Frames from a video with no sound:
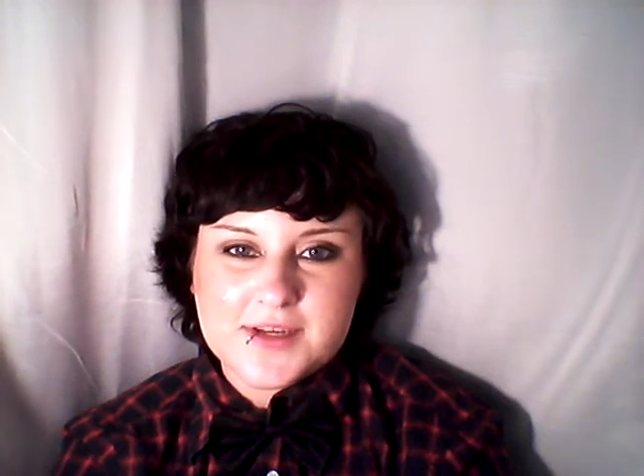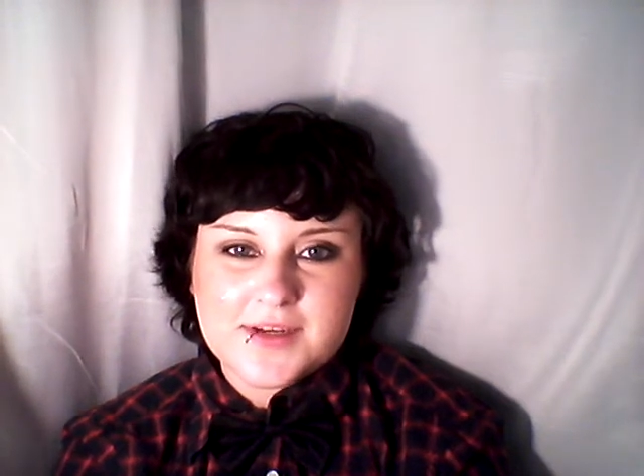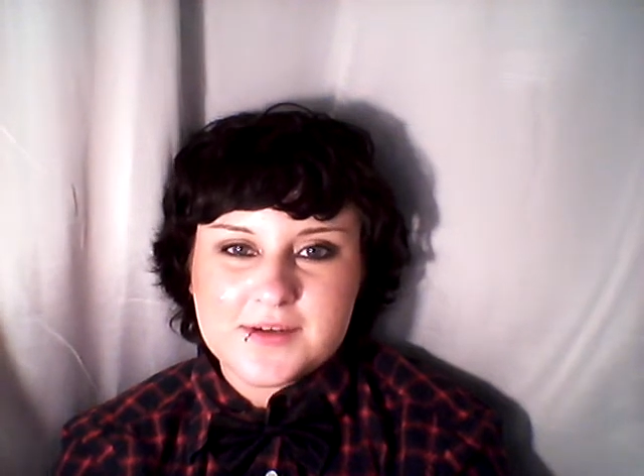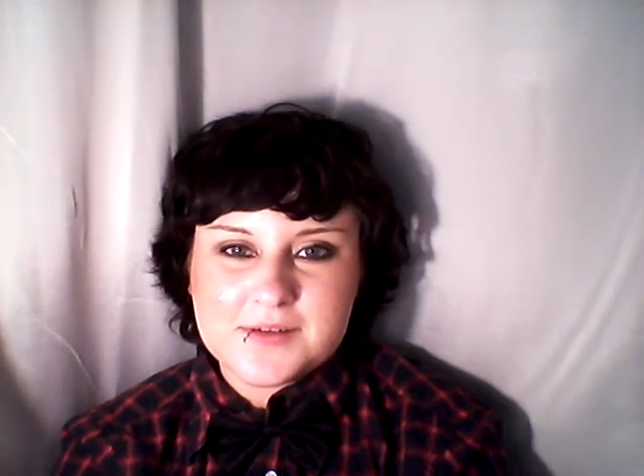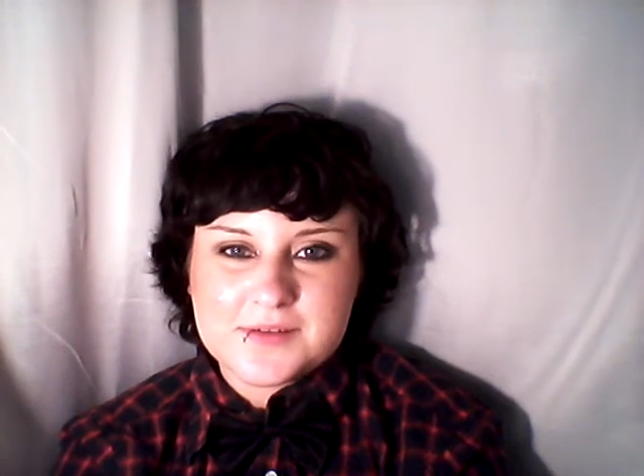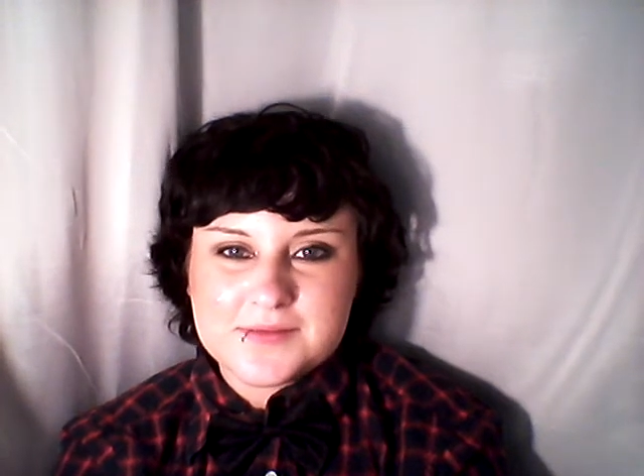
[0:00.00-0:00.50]
I
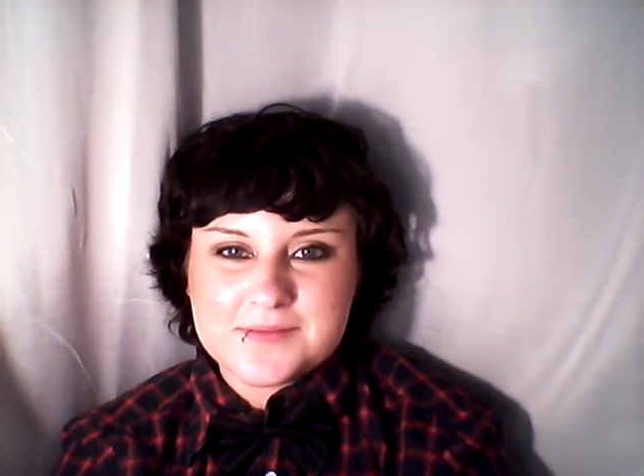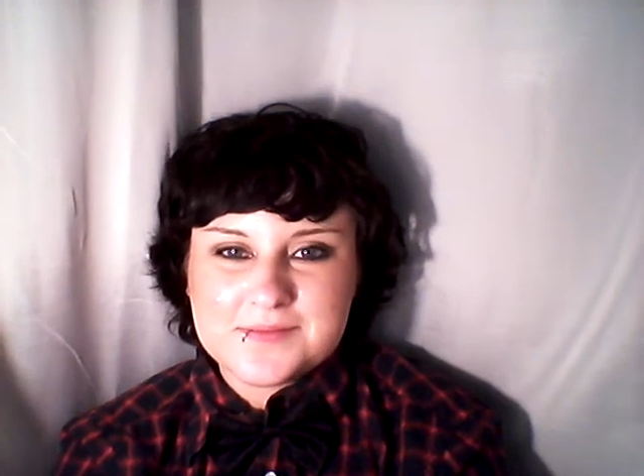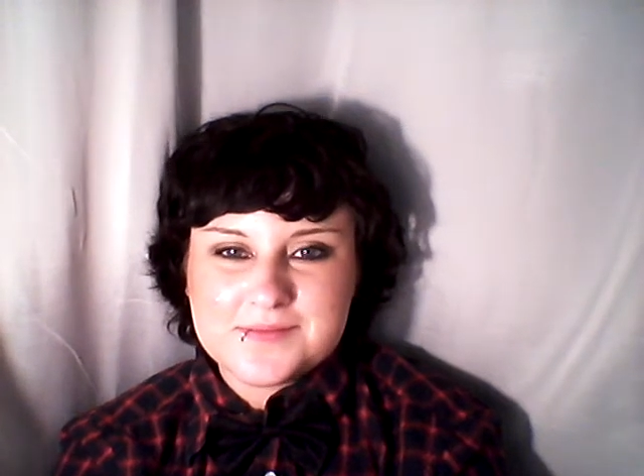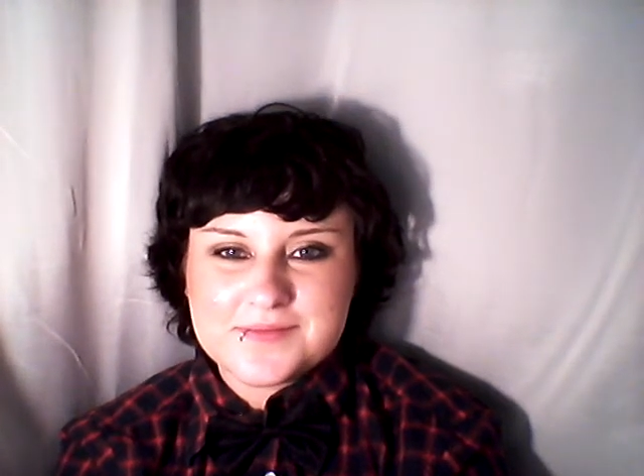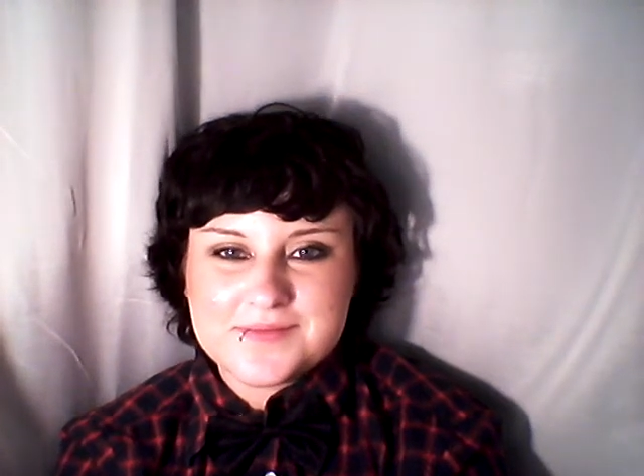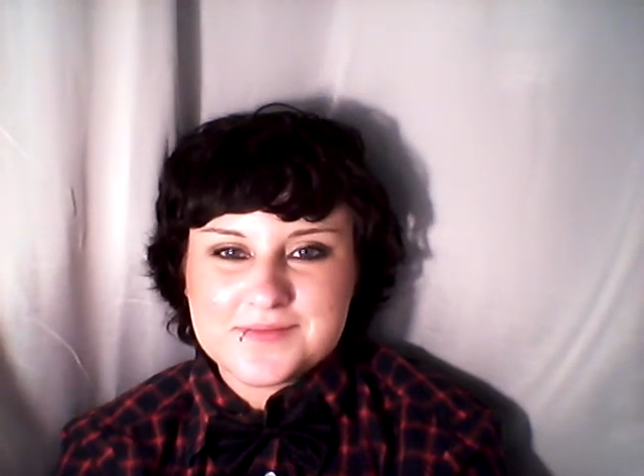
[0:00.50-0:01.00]
know,
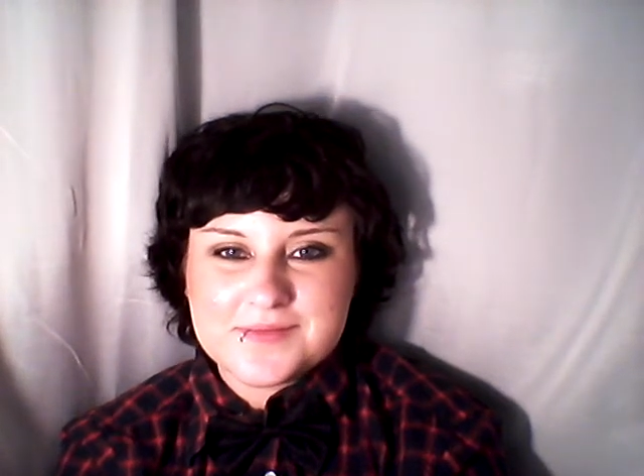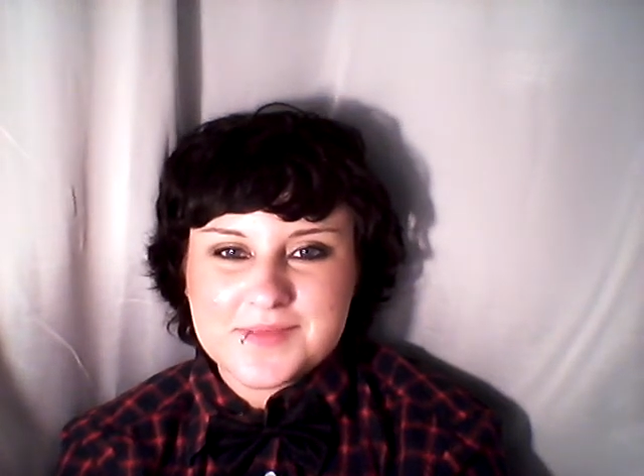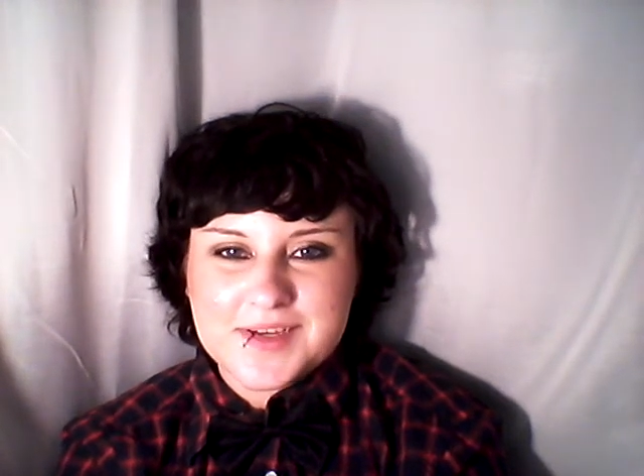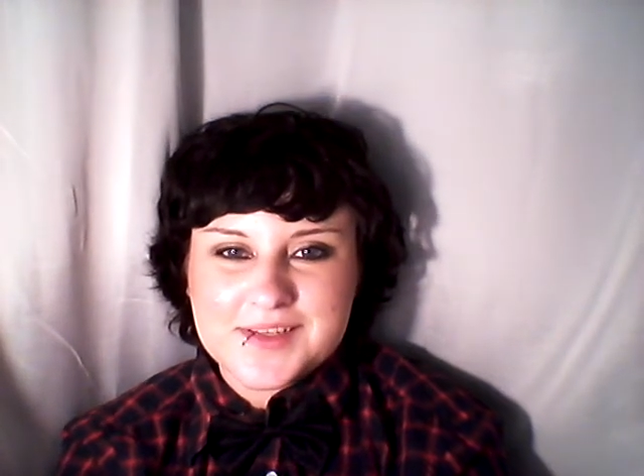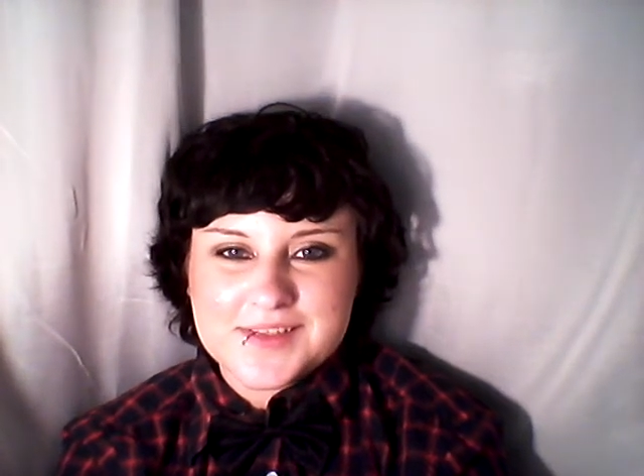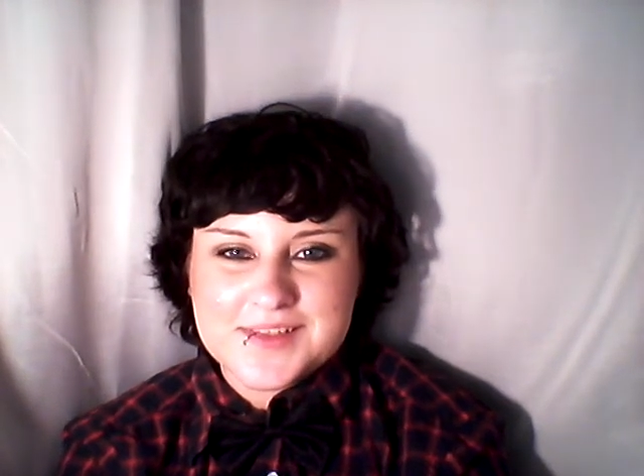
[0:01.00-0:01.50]

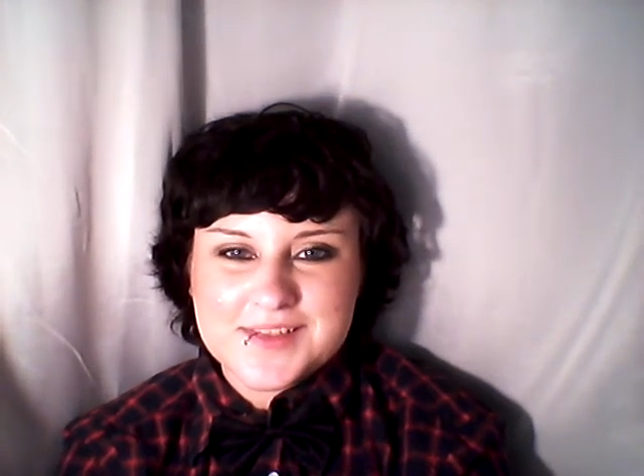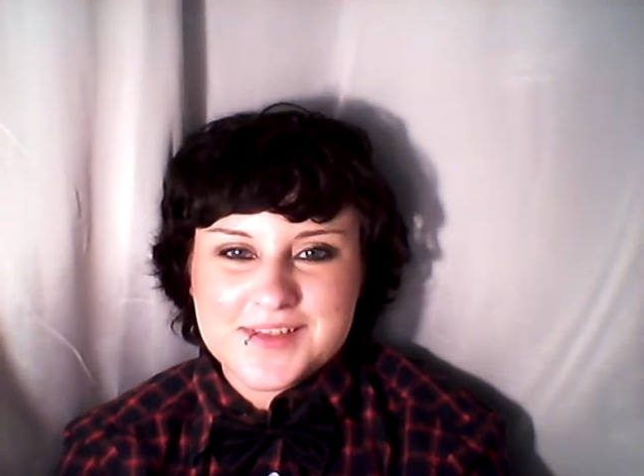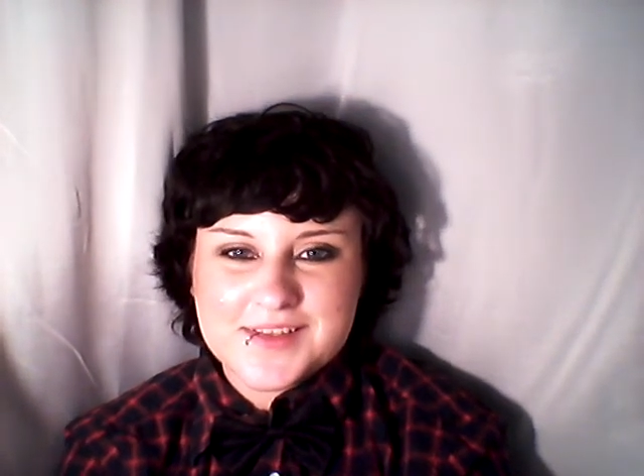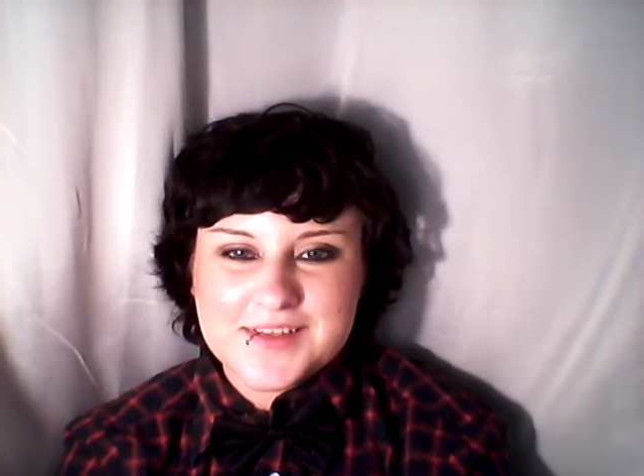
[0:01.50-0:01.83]
but